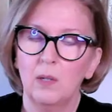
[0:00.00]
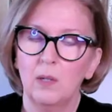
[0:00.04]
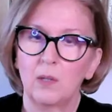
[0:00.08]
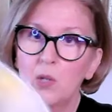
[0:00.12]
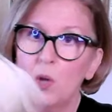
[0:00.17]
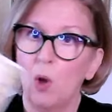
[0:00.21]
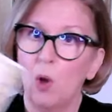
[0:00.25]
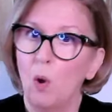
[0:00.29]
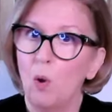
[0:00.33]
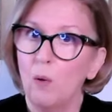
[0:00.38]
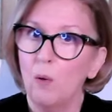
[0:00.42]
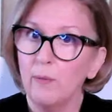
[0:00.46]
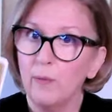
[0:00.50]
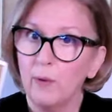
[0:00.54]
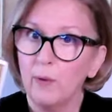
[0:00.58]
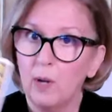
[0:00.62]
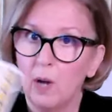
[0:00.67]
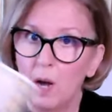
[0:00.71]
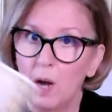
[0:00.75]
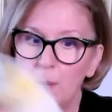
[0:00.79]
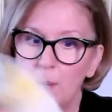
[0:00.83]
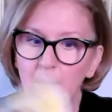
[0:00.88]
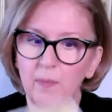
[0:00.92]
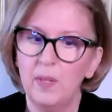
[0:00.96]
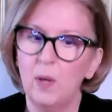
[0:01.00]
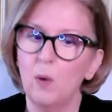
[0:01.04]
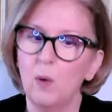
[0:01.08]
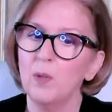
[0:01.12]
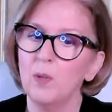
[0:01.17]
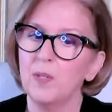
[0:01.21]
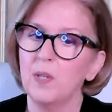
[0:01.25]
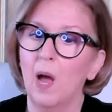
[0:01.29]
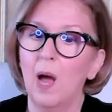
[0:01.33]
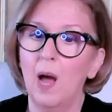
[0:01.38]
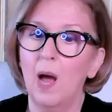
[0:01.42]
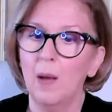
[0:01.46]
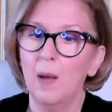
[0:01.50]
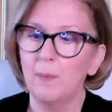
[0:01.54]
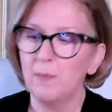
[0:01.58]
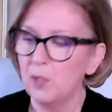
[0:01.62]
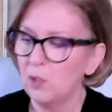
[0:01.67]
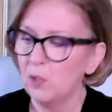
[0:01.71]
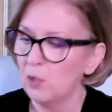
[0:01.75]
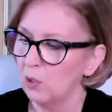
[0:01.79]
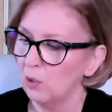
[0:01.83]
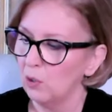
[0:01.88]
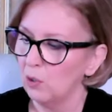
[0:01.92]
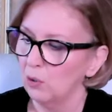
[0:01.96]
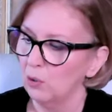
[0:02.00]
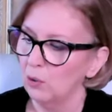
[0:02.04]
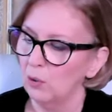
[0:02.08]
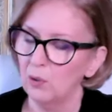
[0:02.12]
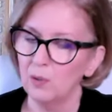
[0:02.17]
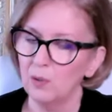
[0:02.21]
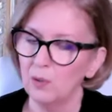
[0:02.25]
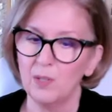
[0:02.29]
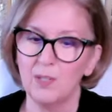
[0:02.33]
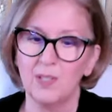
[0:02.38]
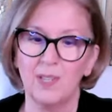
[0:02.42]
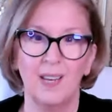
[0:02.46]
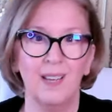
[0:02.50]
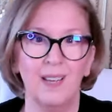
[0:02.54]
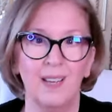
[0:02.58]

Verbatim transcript: to overcome those obstacles.